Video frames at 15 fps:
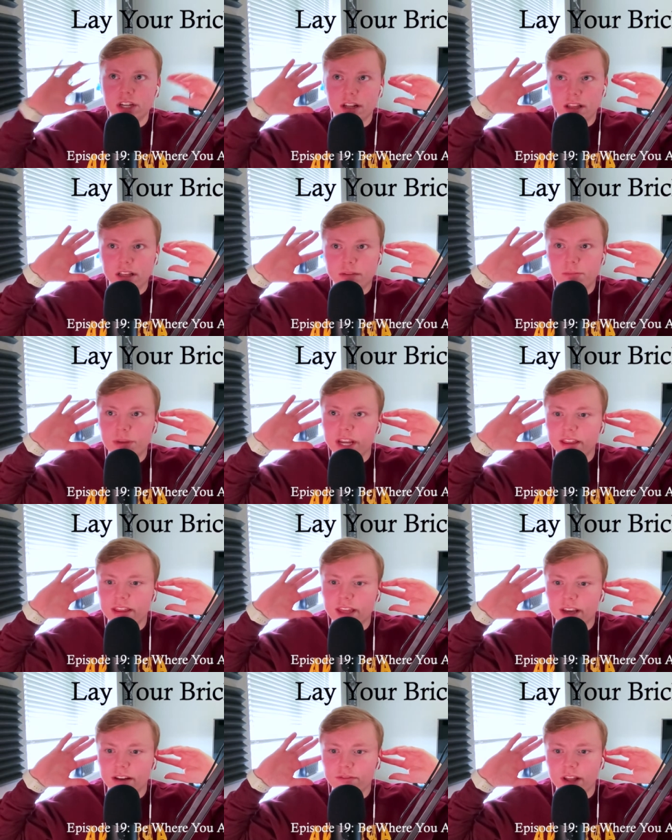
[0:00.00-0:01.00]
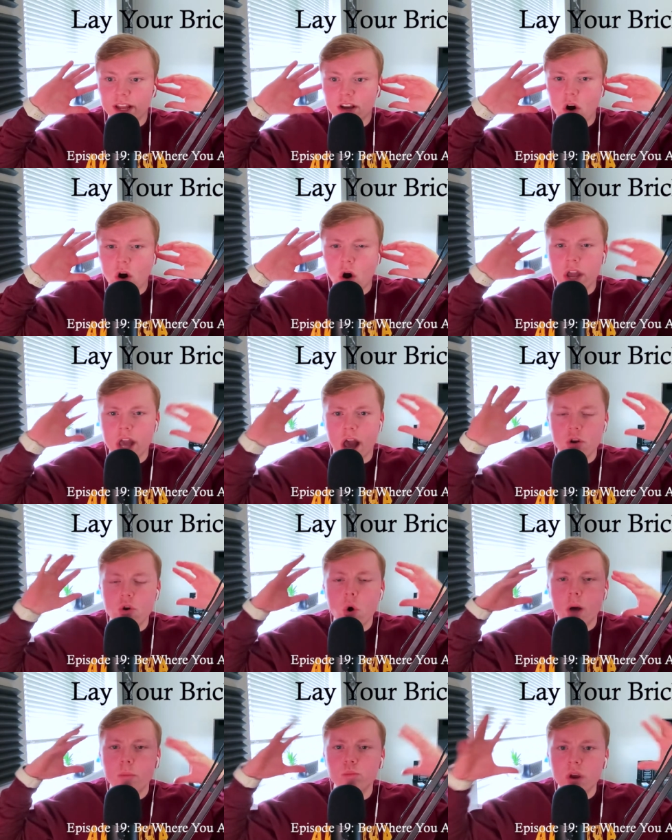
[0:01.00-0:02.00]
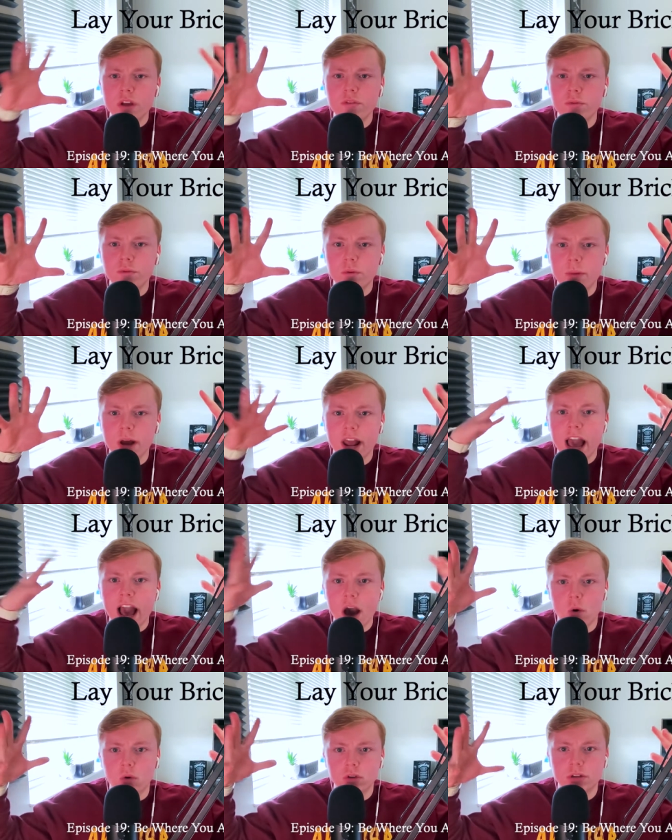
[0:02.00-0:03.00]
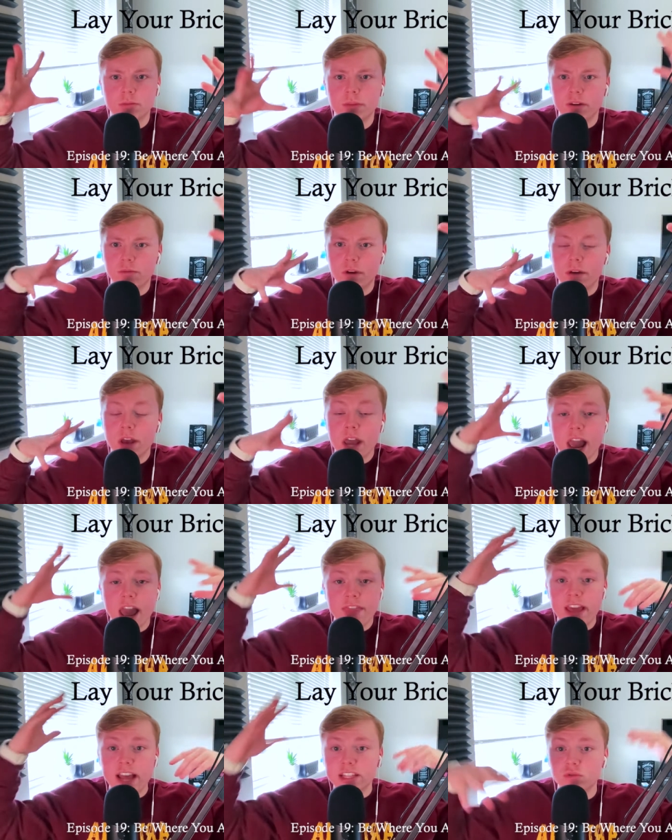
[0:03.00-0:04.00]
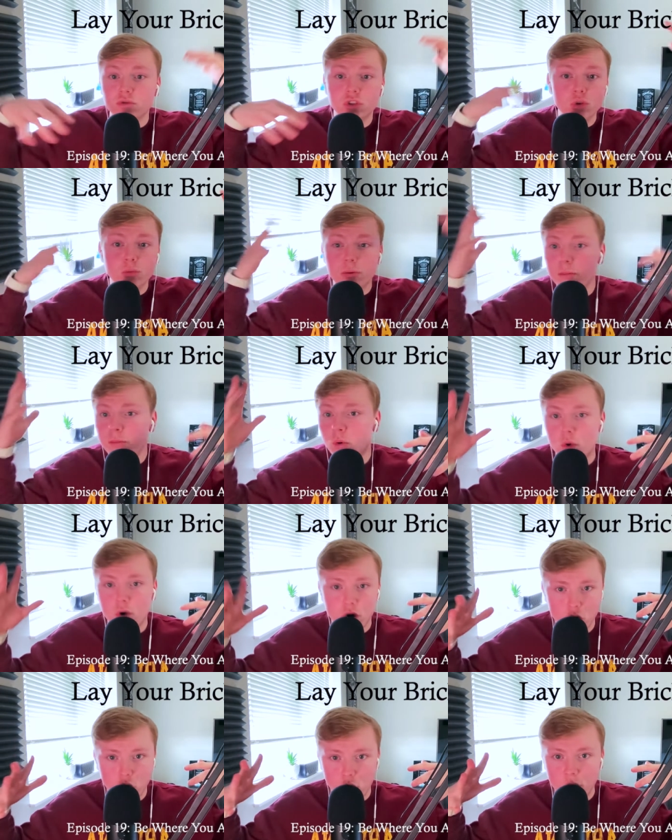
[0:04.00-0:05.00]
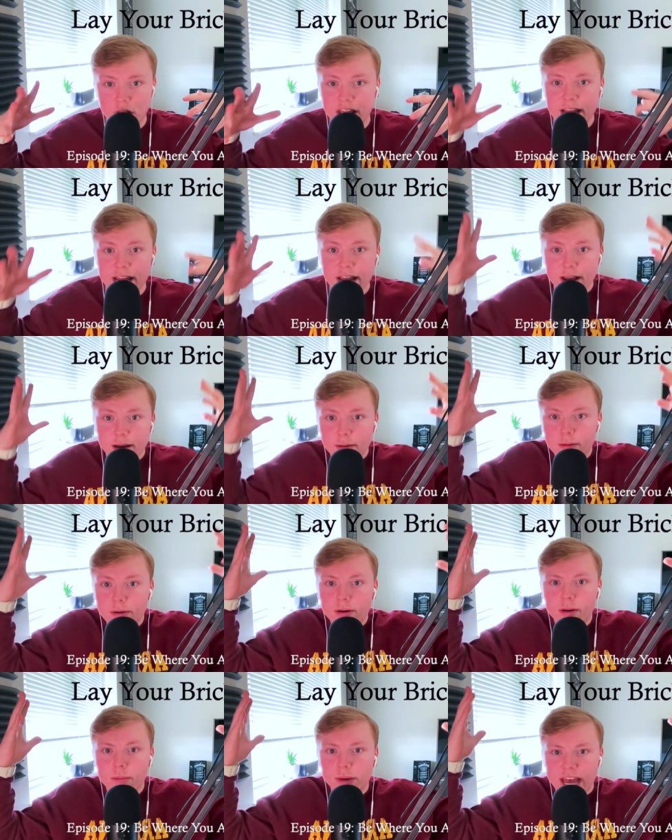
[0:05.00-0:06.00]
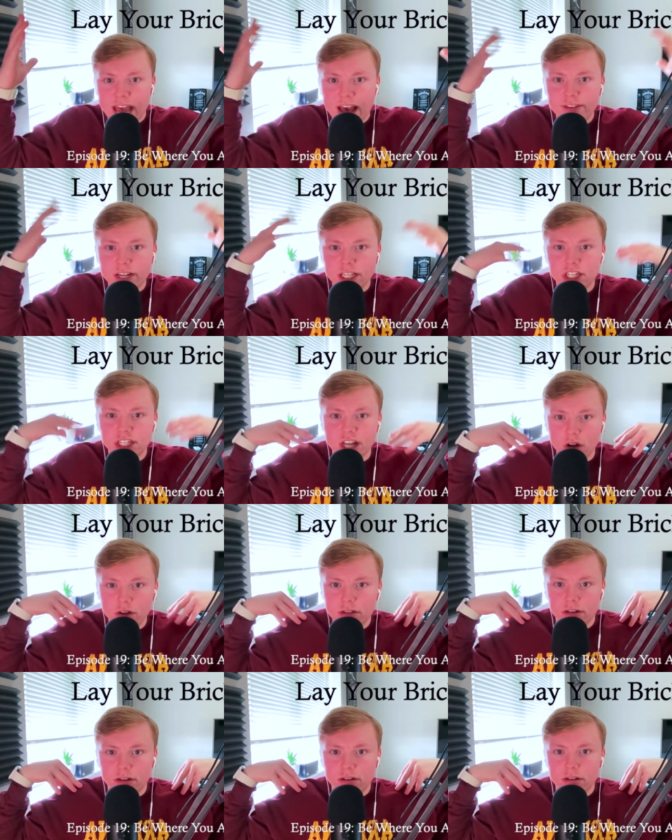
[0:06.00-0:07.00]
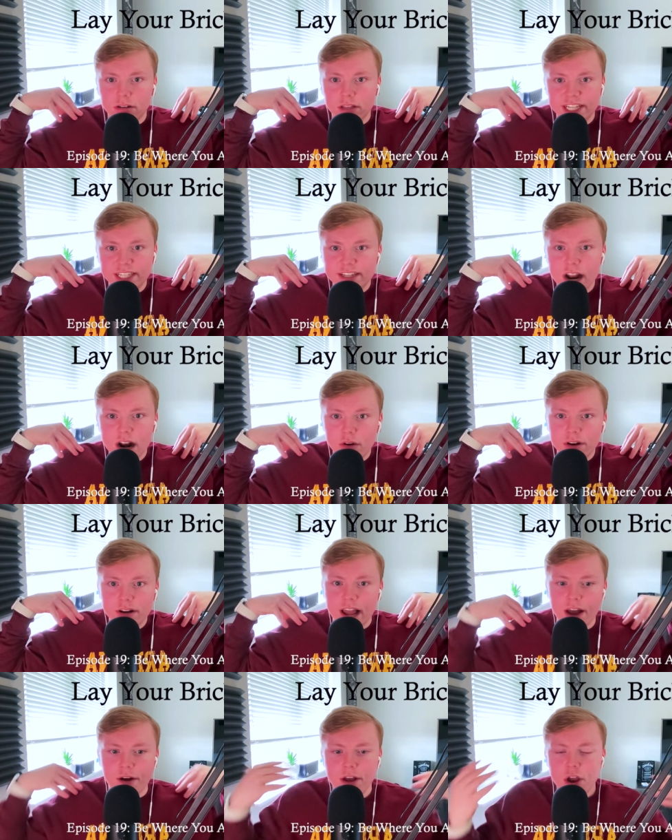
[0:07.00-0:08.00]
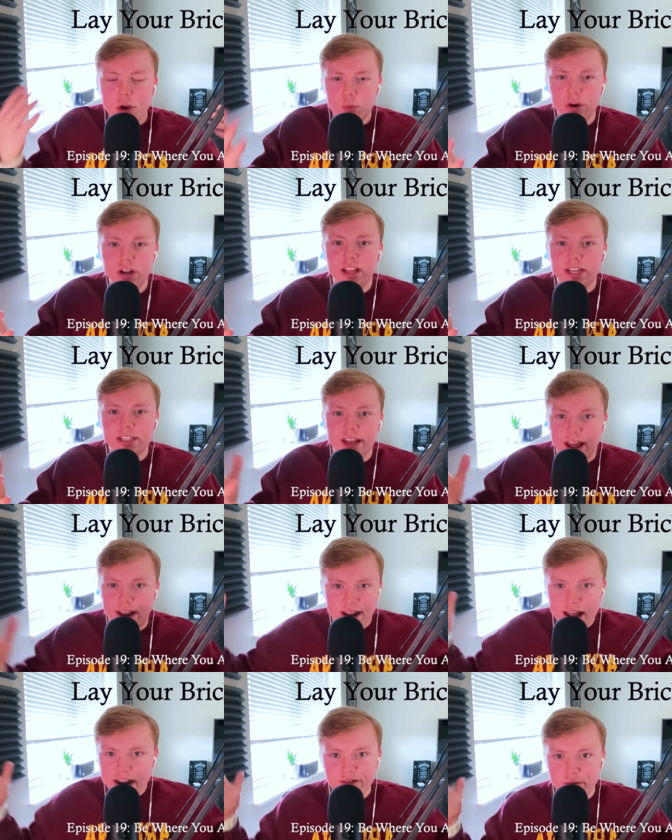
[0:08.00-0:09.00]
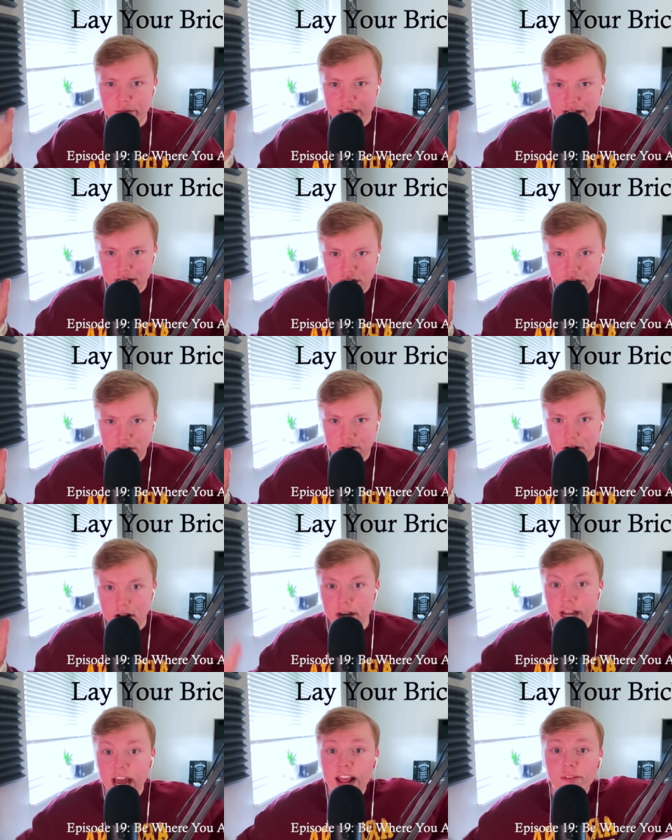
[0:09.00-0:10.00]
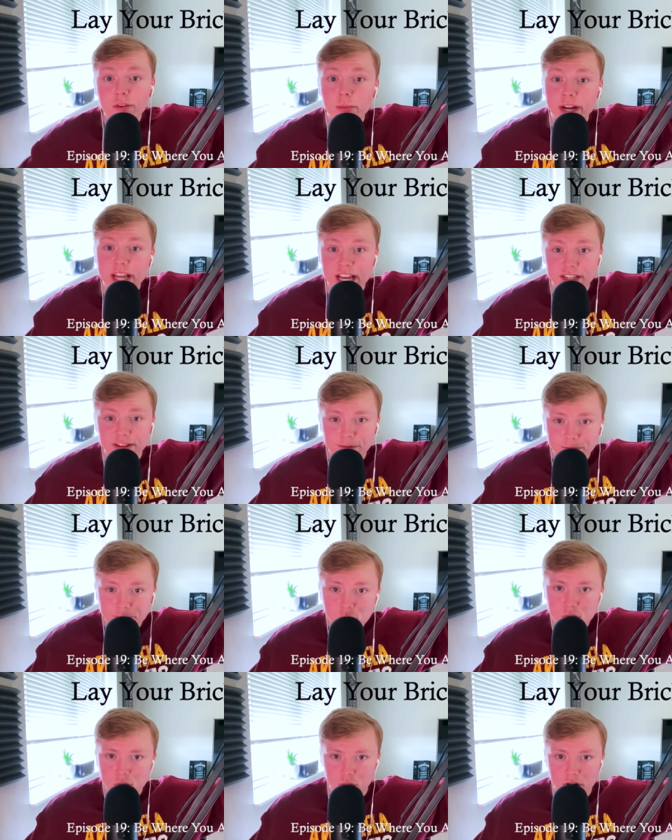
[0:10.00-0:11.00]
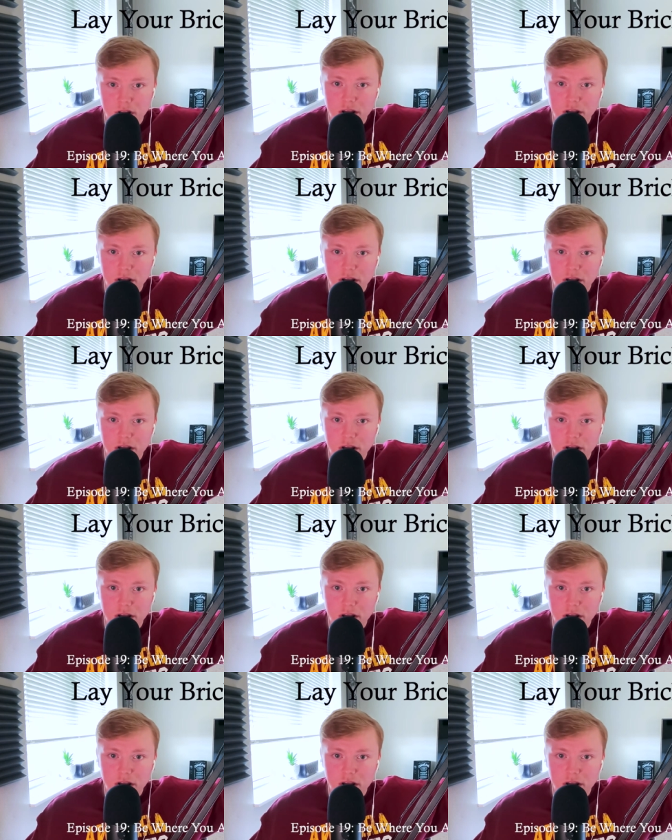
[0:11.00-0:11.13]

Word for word: and this big thing of like, oh yeah, no, I'm grateful for my house. Am I grateful? And that's super important too. But having shelter, let's narrow it down. Realize that not everybody has shelter. Not everybody has food.